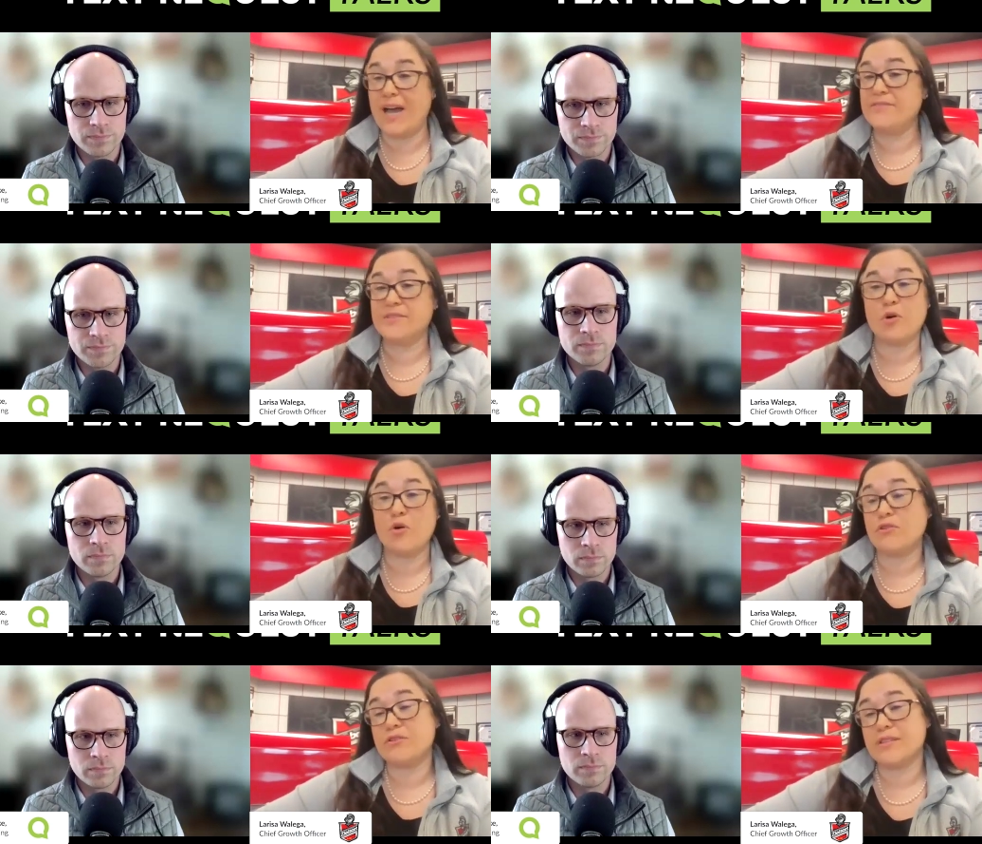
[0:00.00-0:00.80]
Speaker 1: I have some
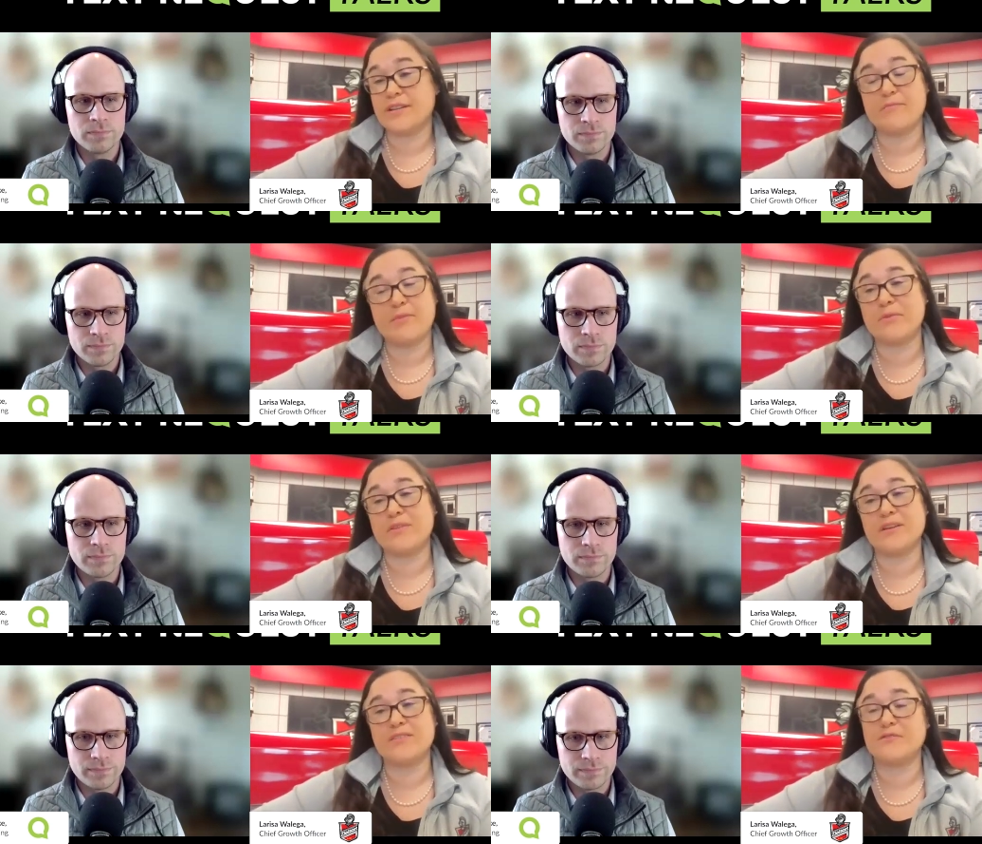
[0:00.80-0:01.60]
owners that have been with
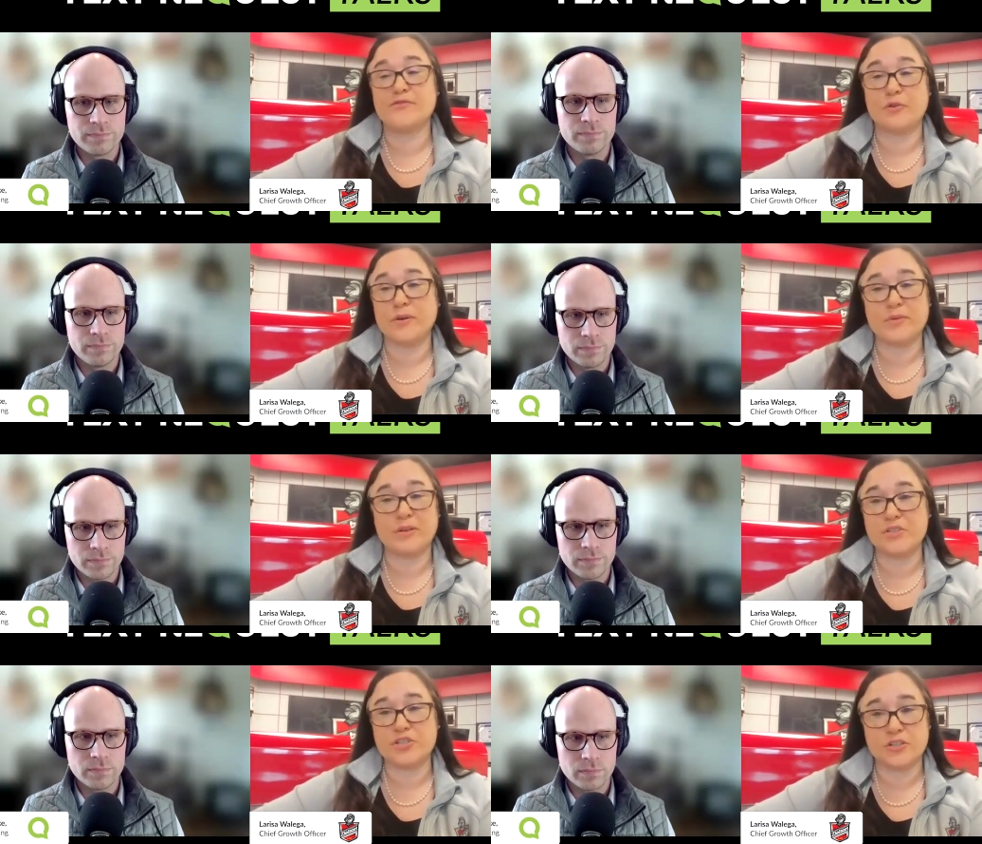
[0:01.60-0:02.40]
us for forty
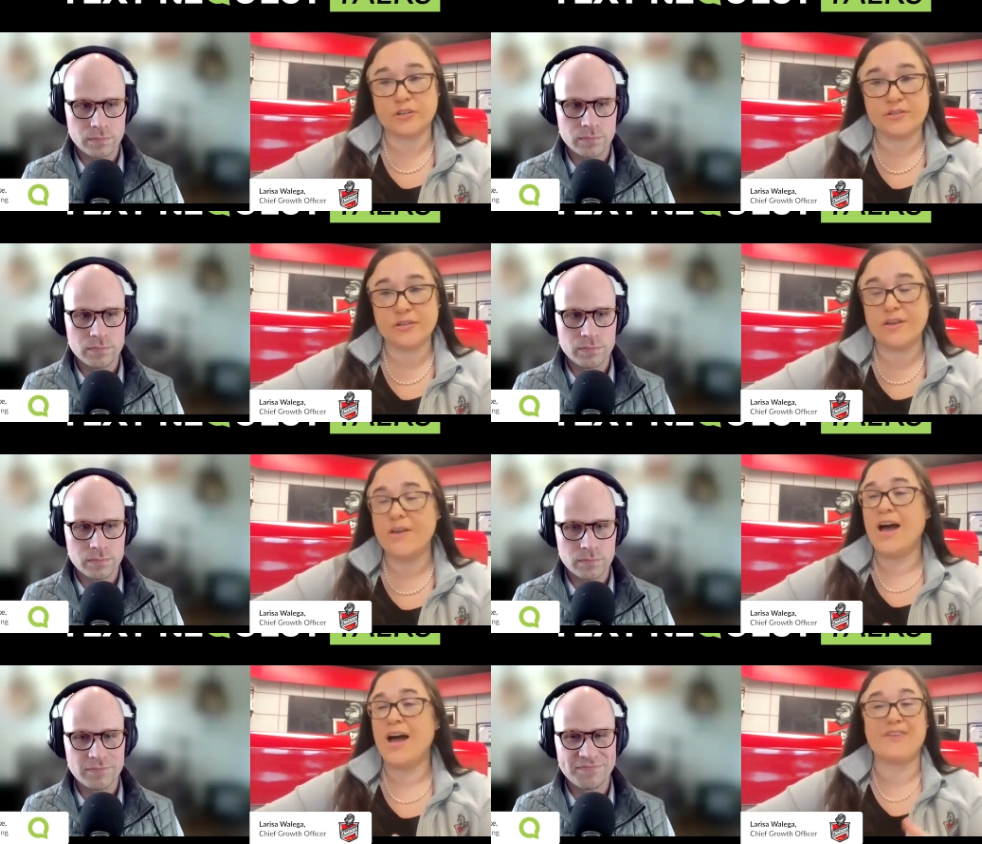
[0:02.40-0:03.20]
plus years.
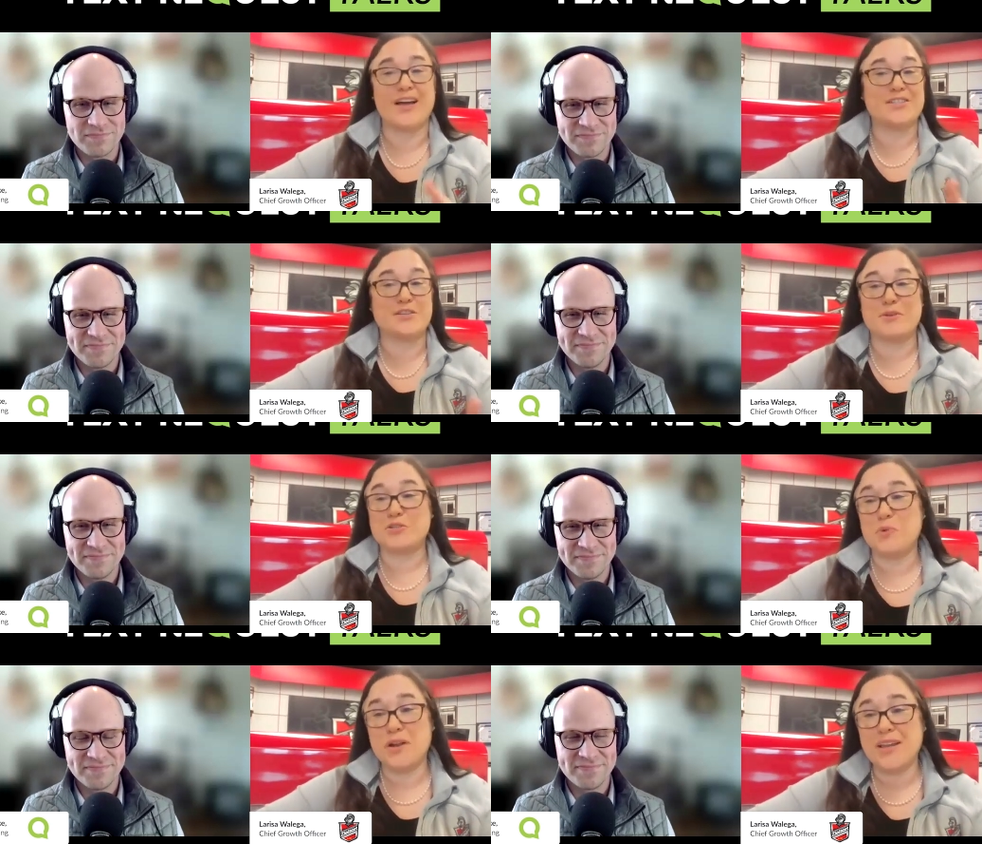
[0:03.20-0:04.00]
I've got some at
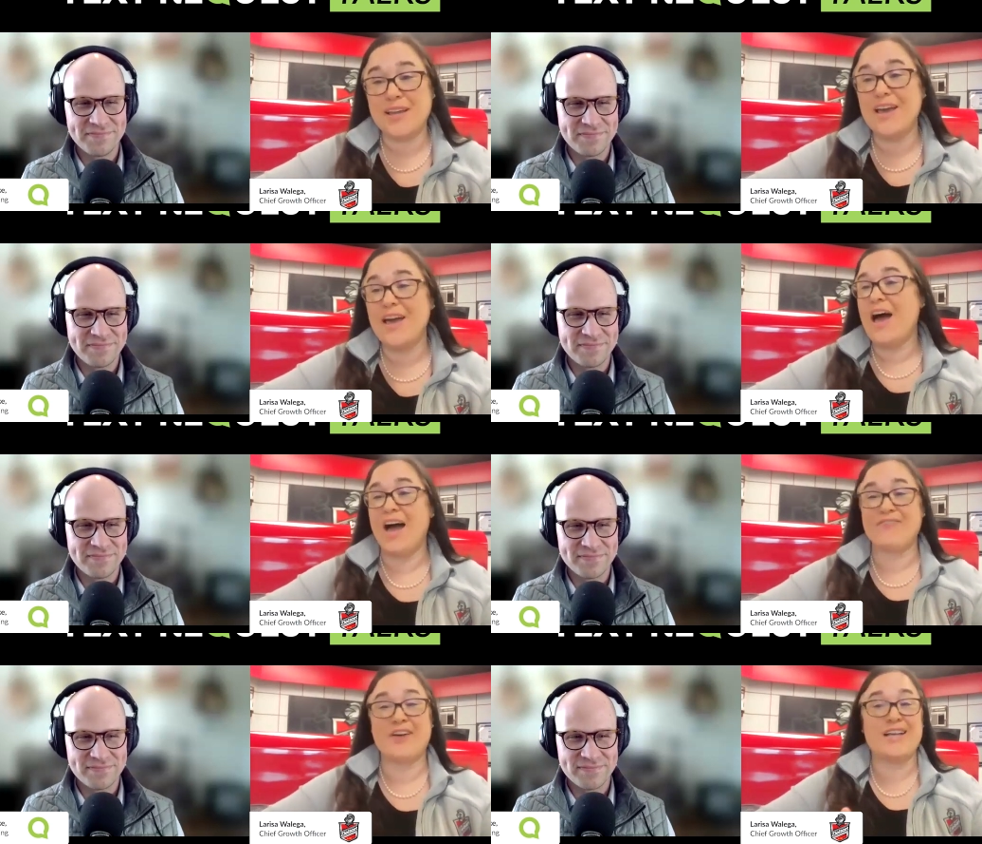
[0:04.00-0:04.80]
twenty.
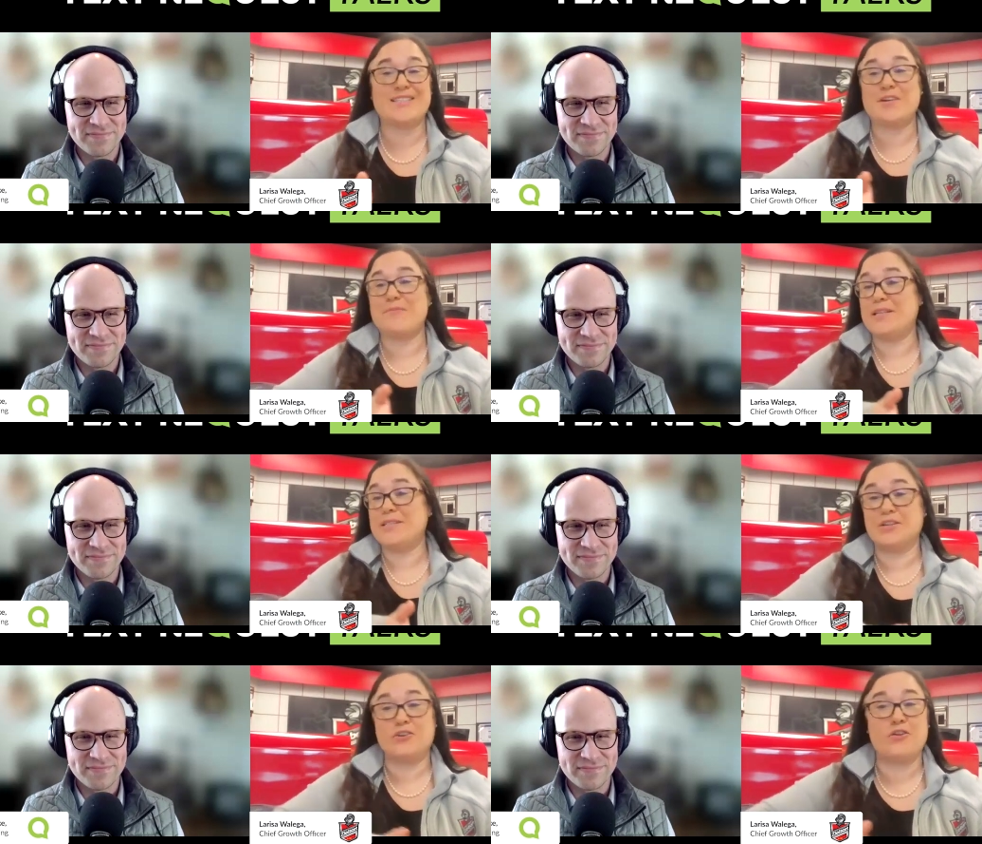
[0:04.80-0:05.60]
I've got some at
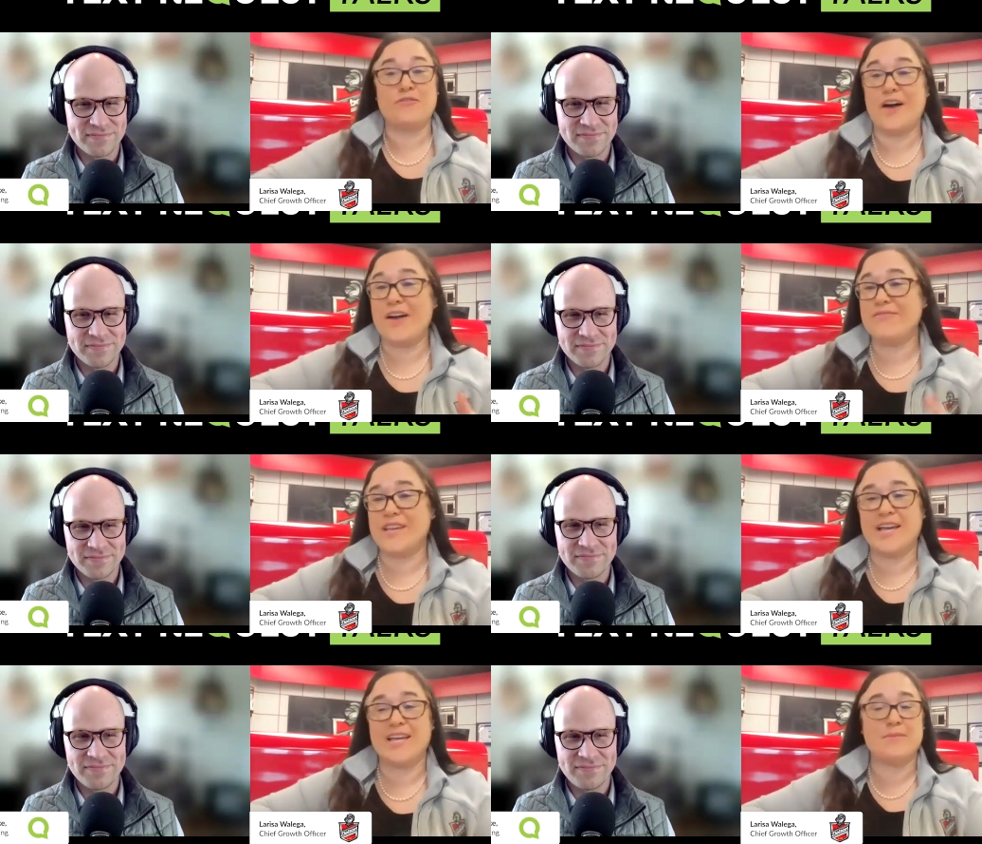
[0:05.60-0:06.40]
zero, five,
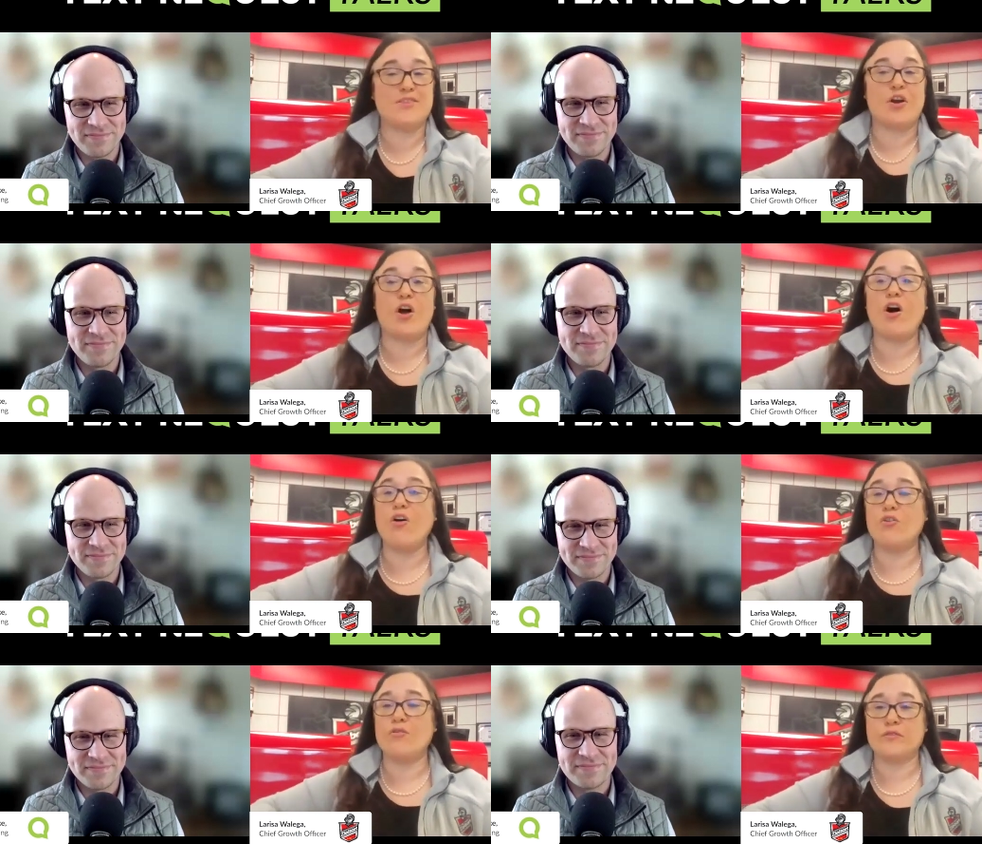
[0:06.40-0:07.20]
ten. I mean, they're
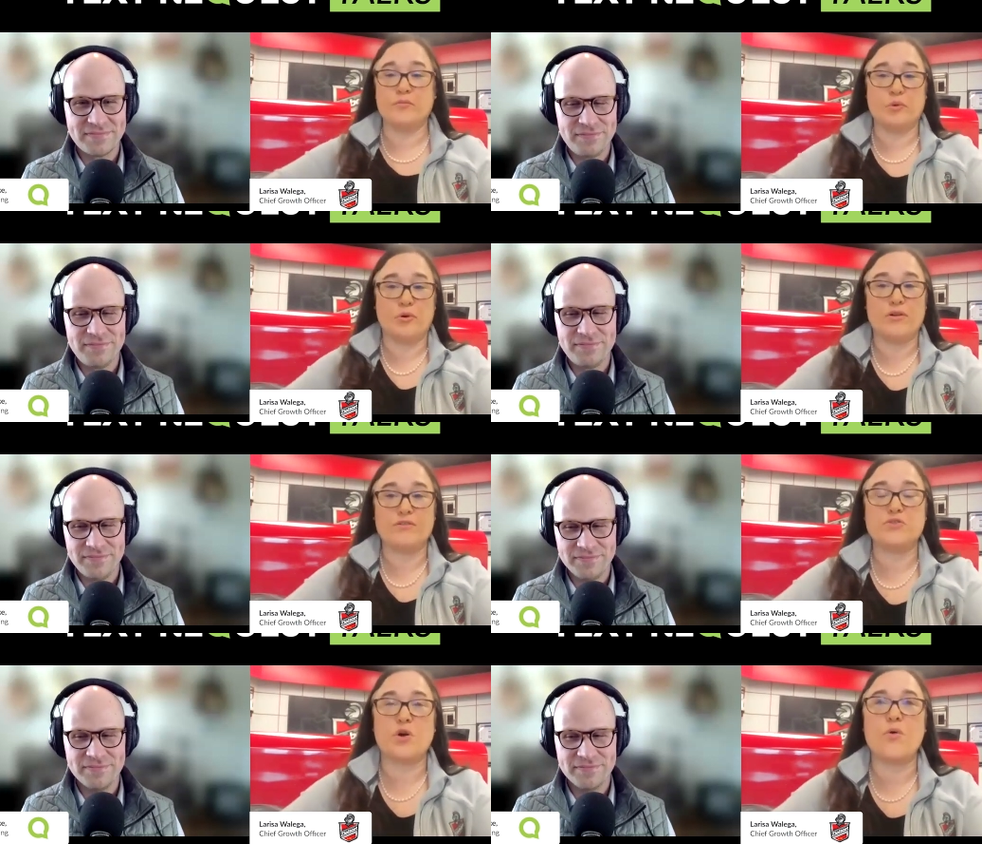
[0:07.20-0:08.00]
all over the board.
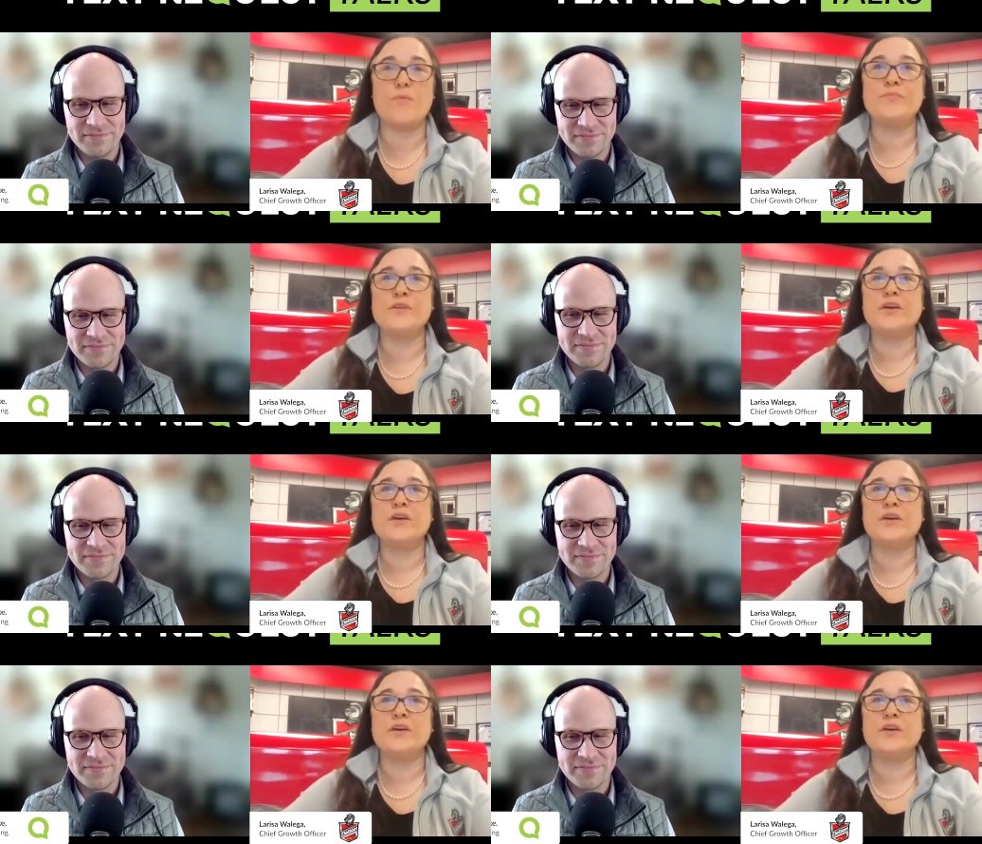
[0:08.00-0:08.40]
So,